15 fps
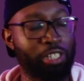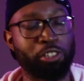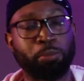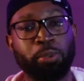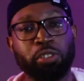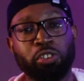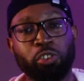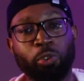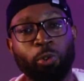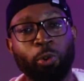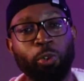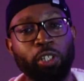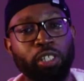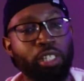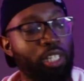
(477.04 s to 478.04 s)
as a piece of
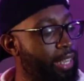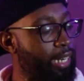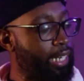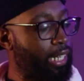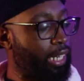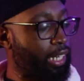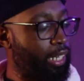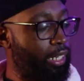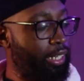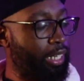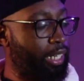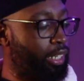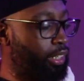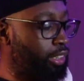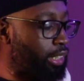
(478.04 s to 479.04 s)
decor. And
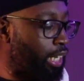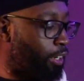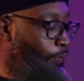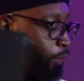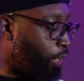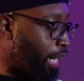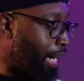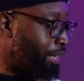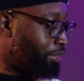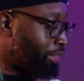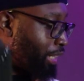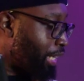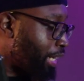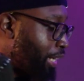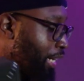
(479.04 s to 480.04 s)
yeah, these are the 4
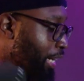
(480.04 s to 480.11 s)
items that I